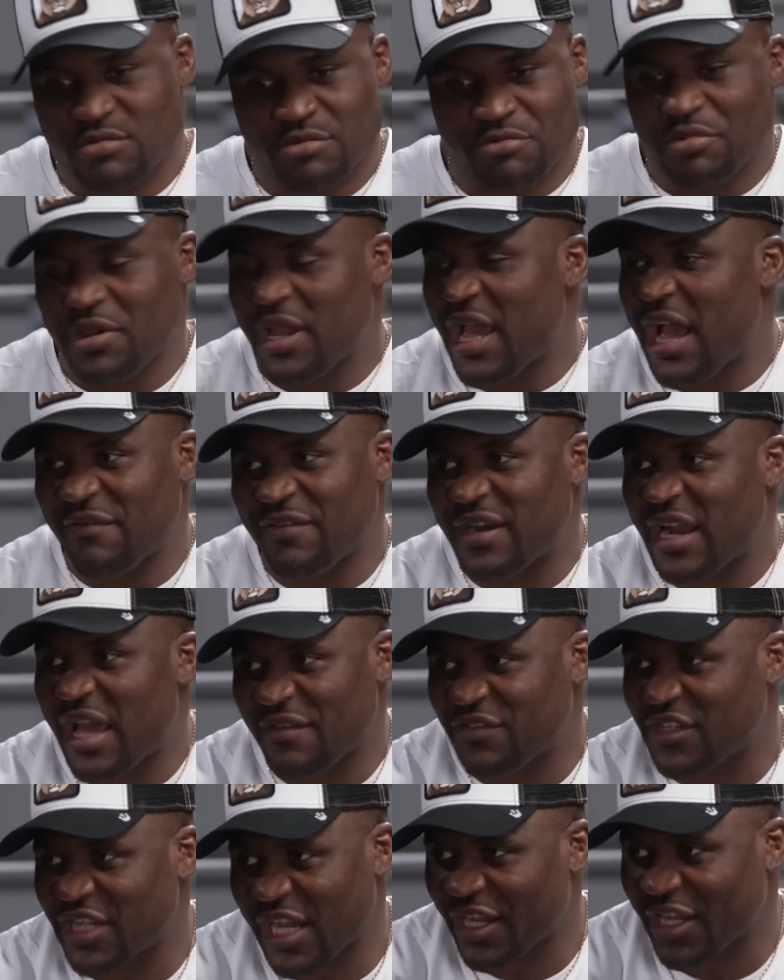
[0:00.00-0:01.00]
we have
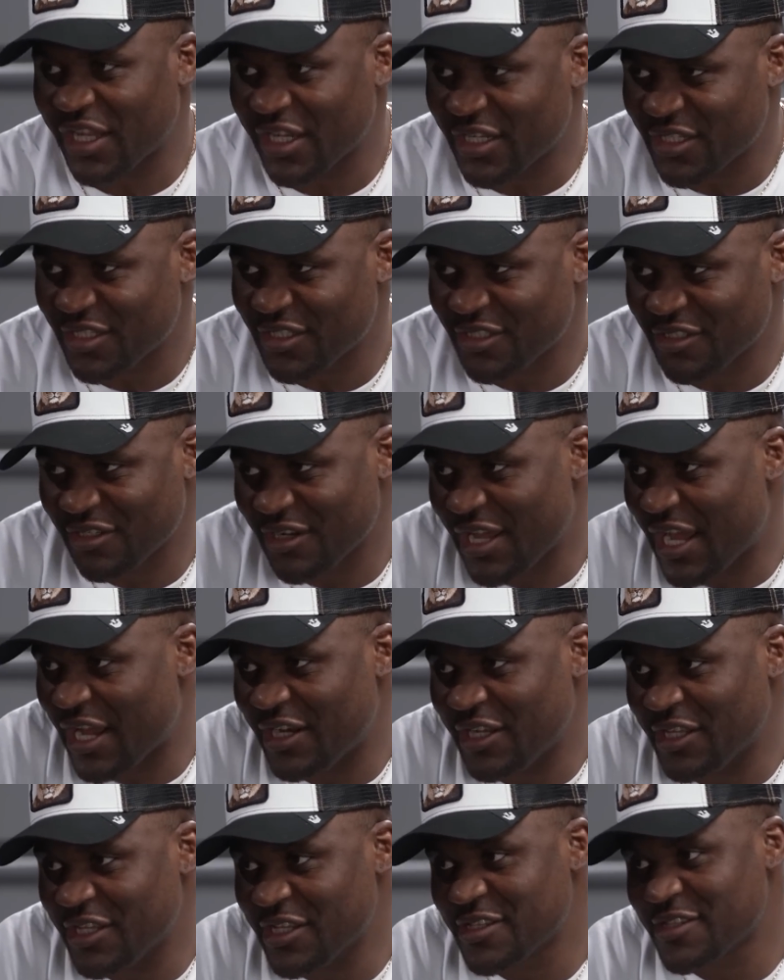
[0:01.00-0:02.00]
life jacket at
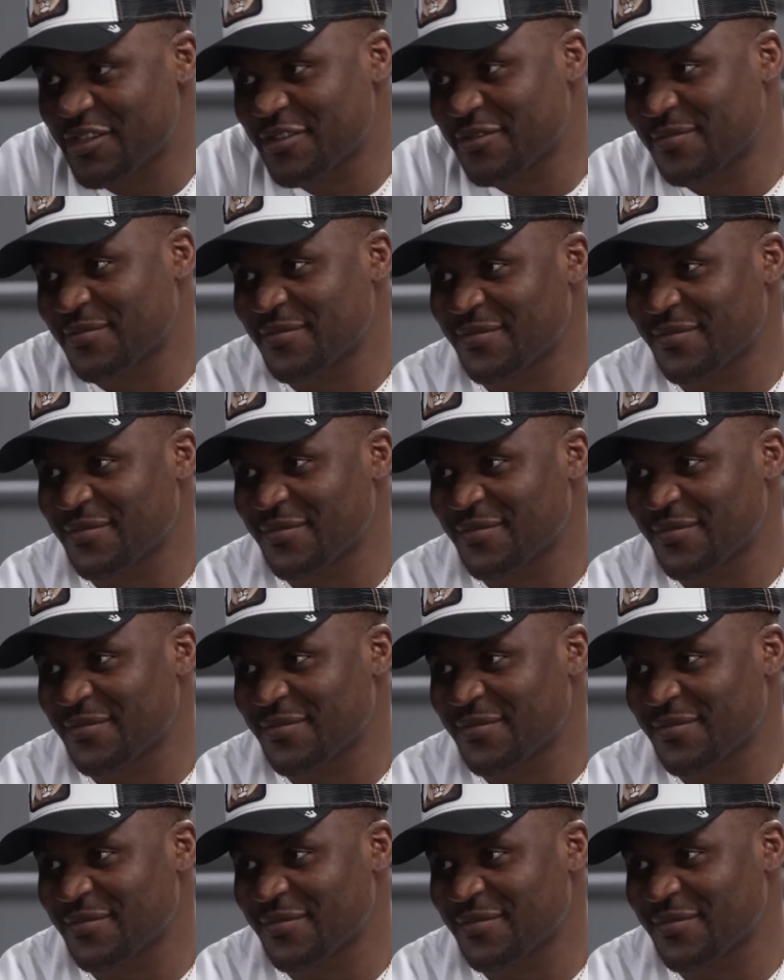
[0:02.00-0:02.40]
least.